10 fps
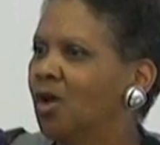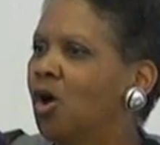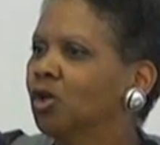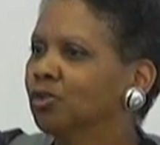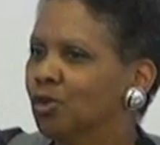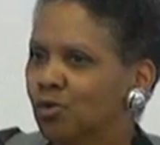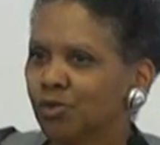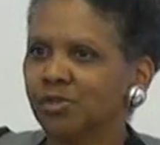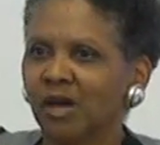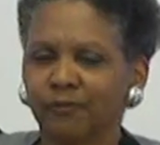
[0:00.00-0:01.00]
our
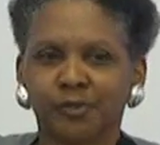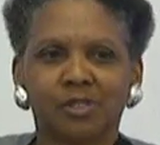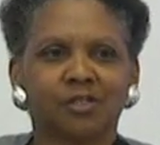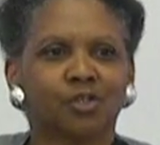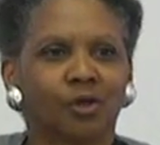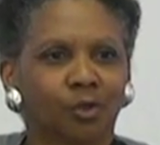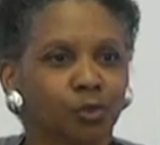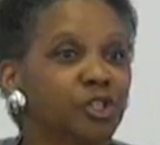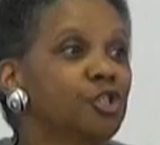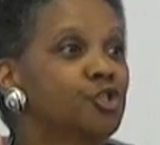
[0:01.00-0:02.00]
local sovereignty to
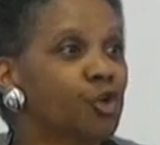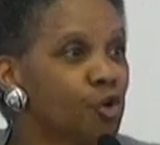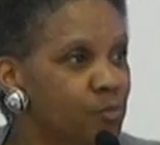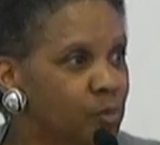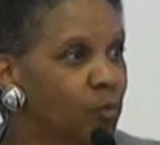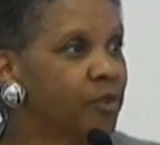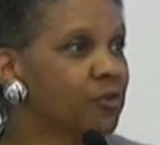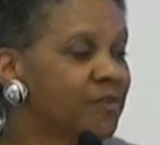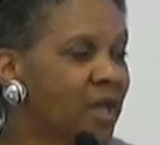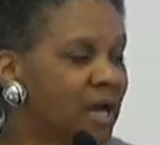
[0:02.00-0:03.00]
own and determine whether
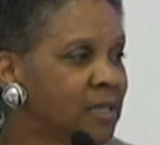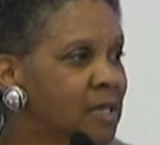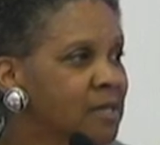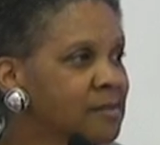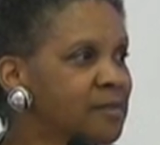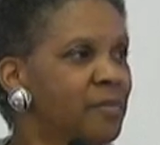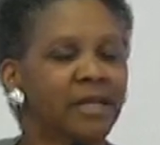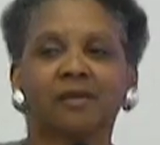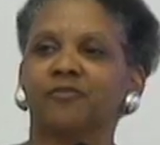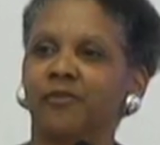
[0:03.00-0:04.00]
or not somebody
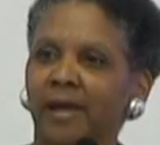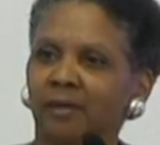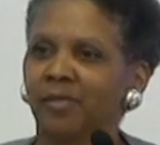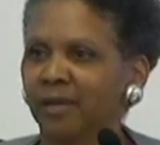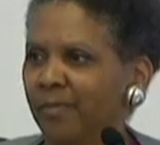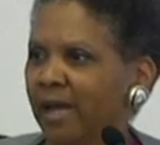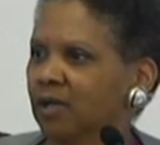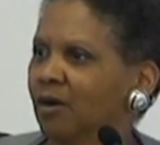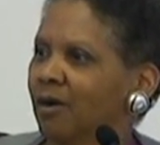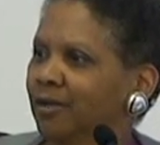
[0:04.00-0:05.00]
can frack in my
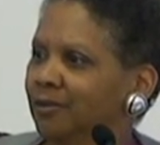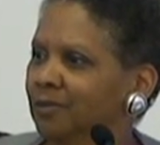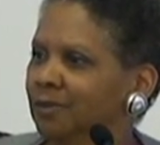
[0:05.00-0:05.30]
backyard.